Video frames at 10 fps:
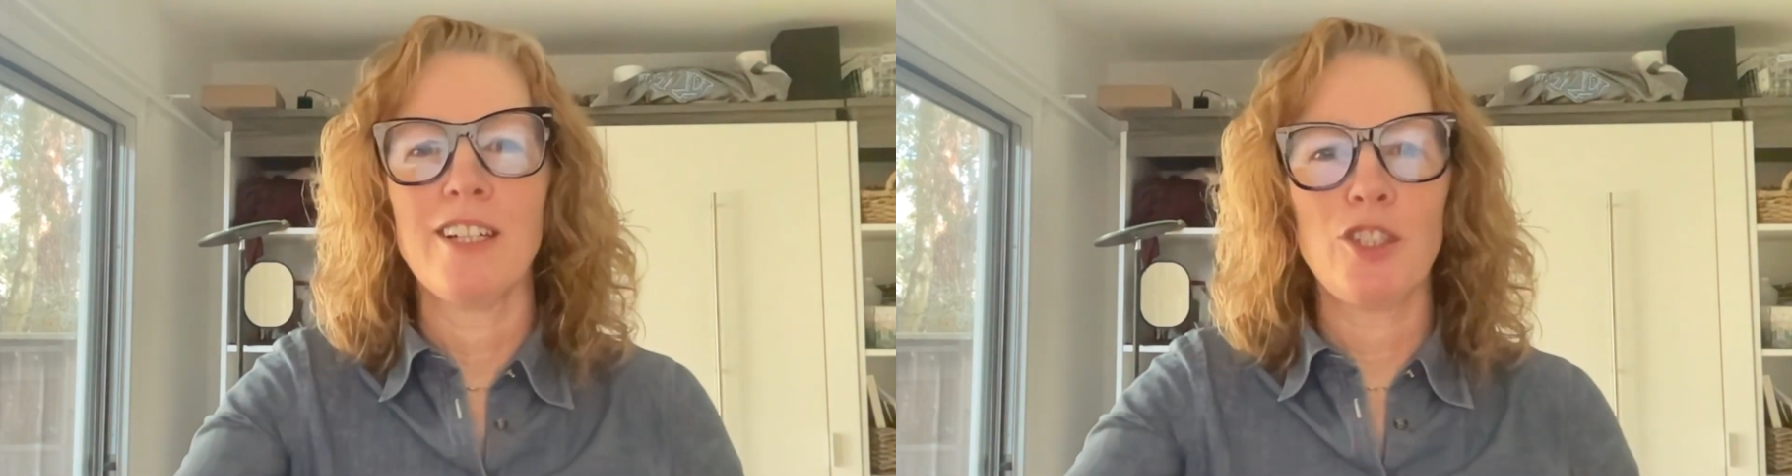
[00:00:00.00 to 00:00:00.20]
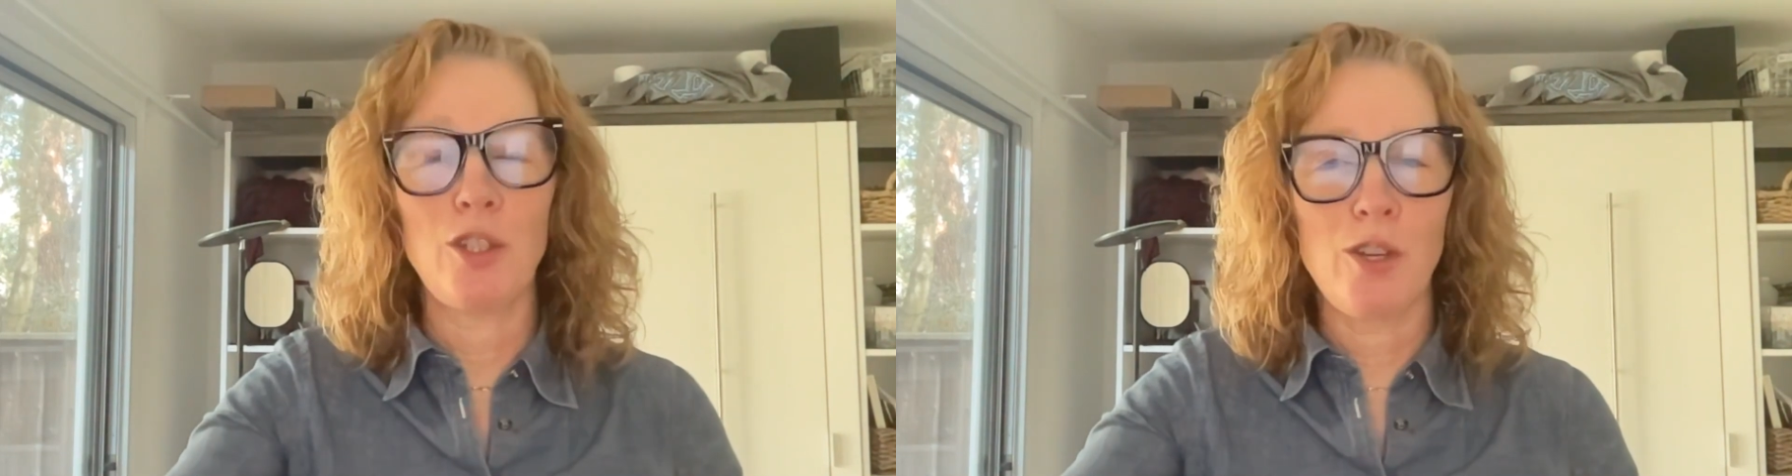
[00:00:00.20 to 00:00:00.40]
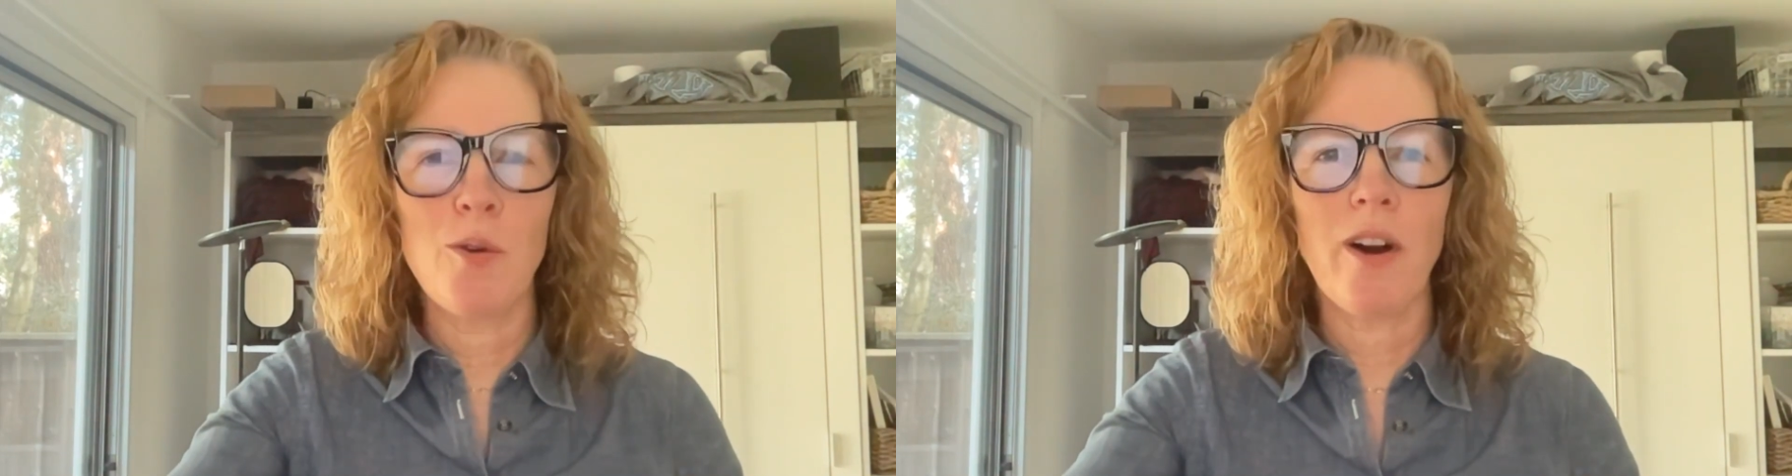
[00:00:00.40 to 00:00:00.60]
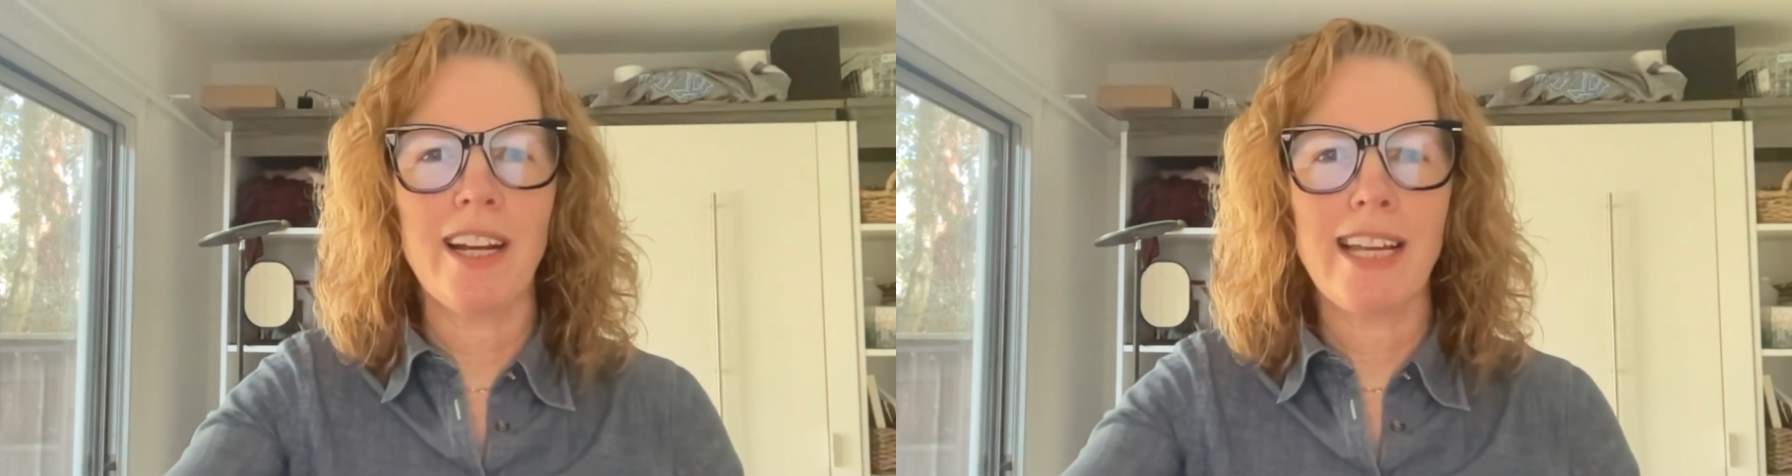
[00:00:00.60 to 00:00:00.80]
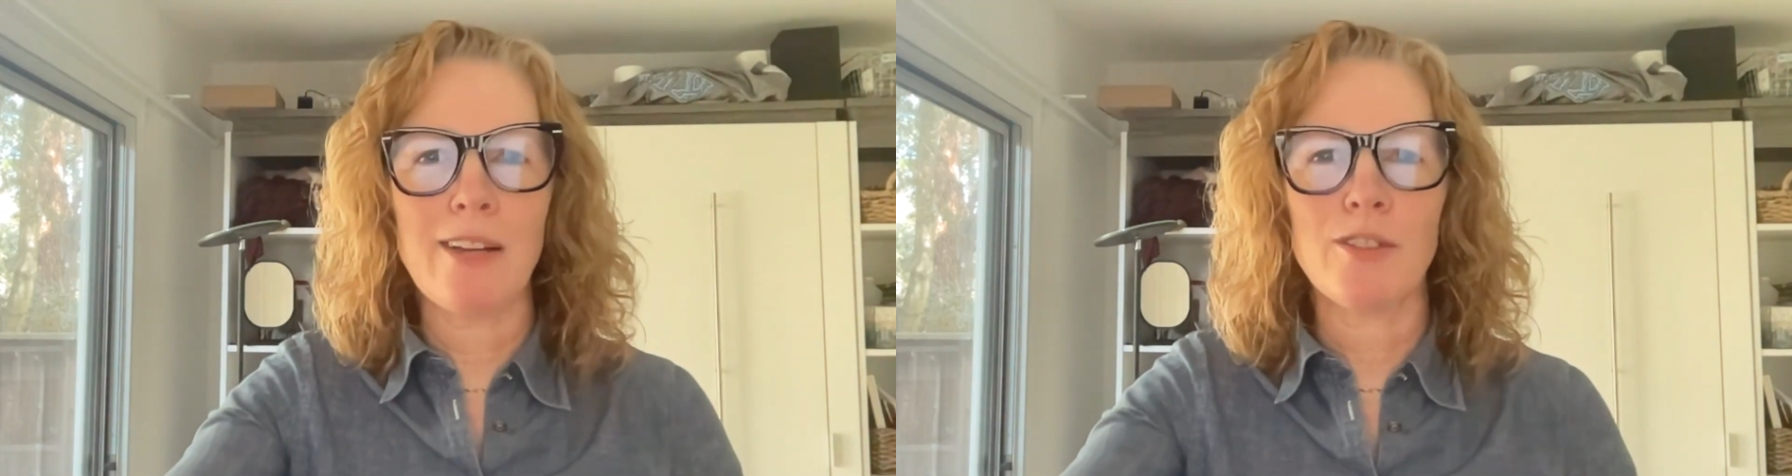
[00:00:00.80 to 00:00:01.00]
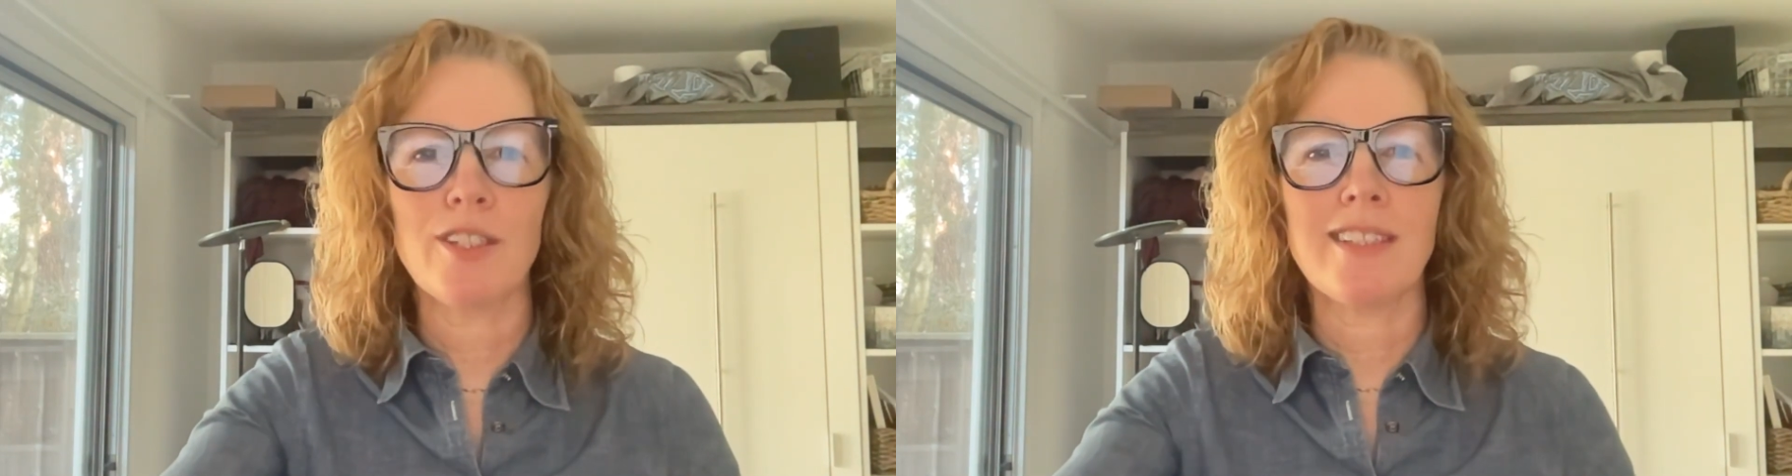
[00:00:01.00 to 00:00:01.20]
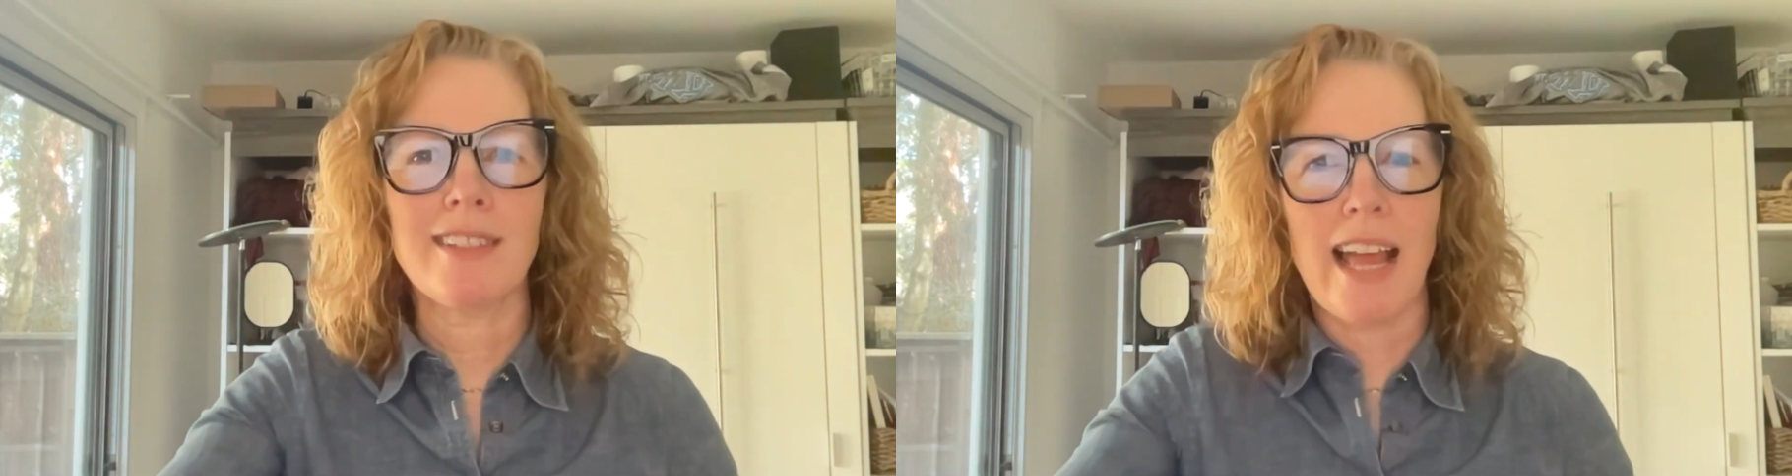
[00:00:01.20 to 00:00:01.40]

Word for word: to you, our accountants,